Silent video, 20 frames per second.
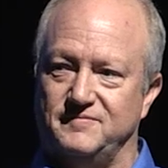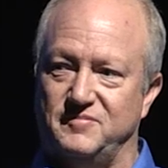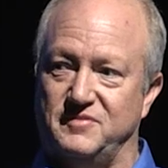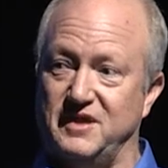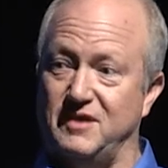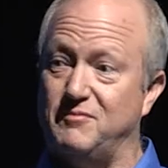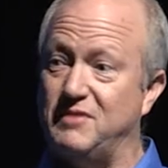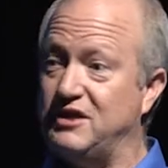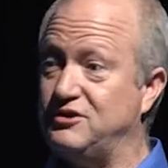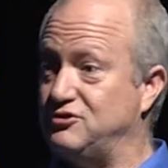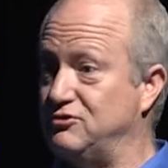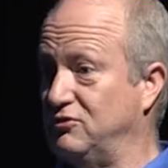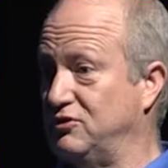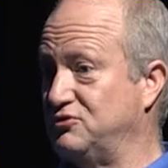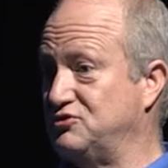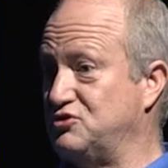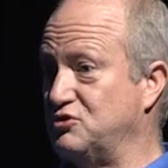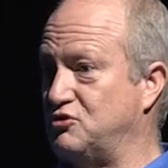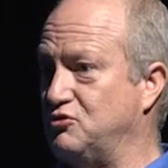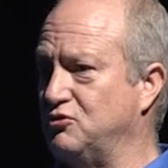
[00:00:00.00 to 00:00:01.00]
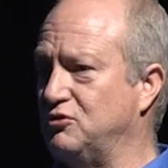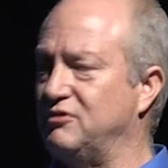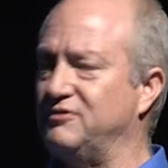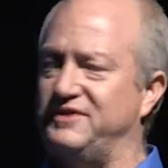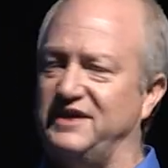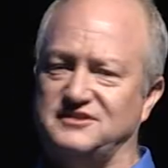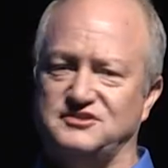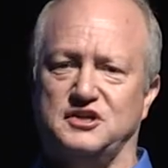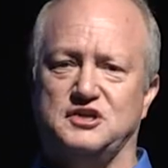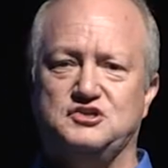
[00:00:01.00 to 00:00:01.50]
They made you lose your cool?
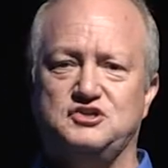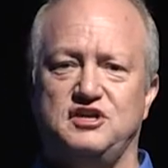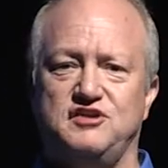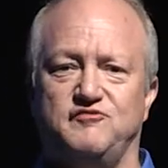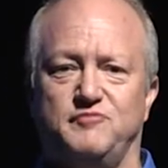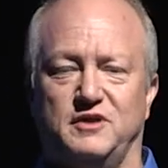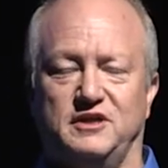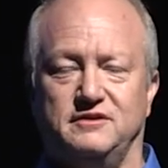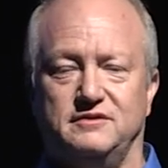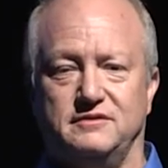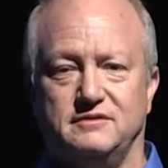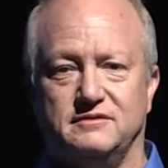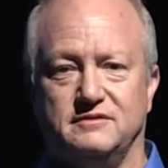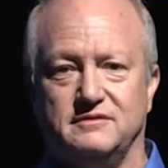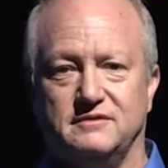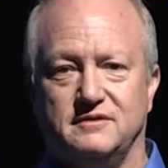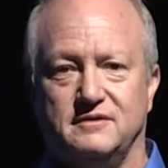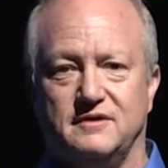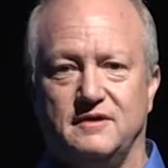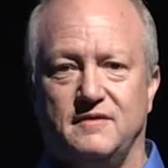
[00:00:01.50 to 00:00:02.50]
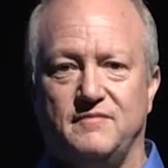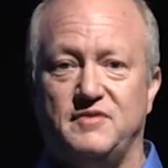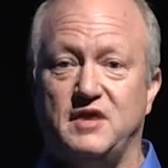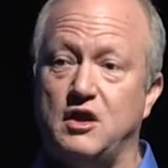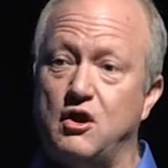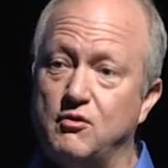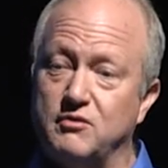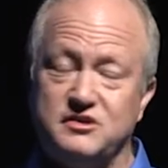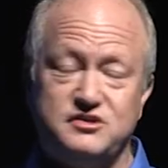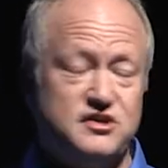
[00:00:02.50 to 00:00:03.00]
That's an achievement.
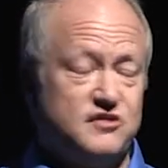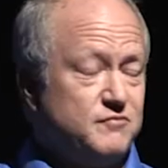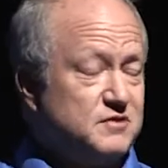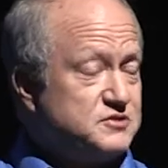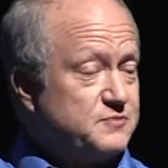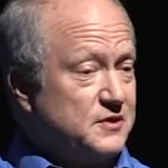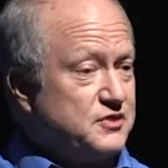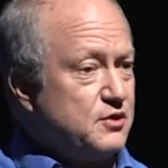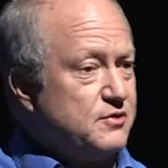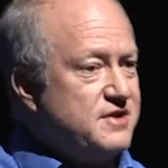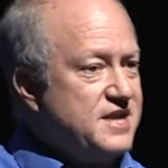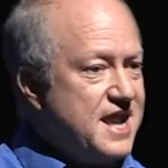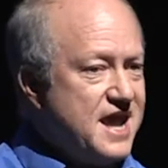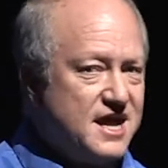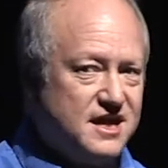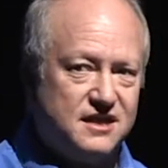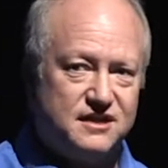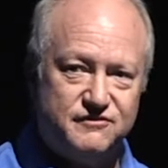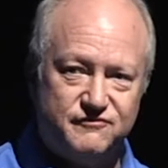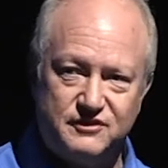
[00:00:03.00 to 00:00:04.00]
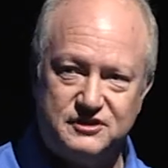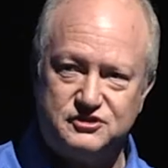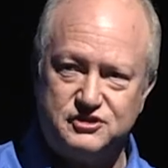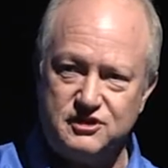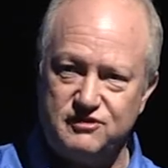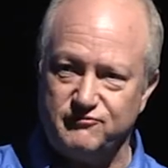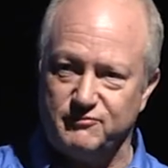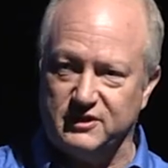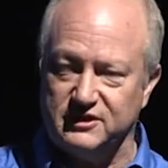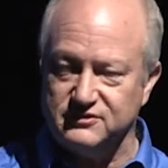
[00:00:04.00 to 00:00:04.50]
They own achievements, but they're negative
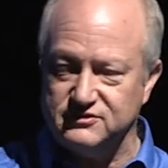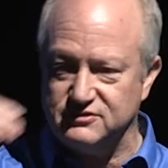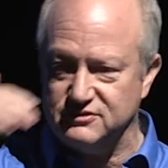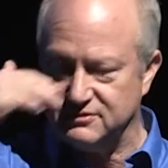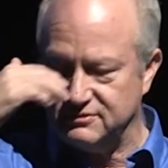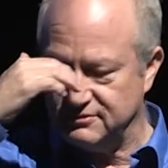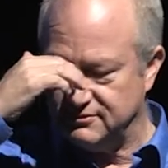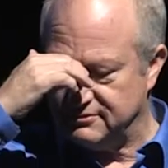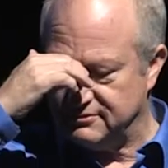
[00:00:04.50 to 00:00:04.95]
achievements.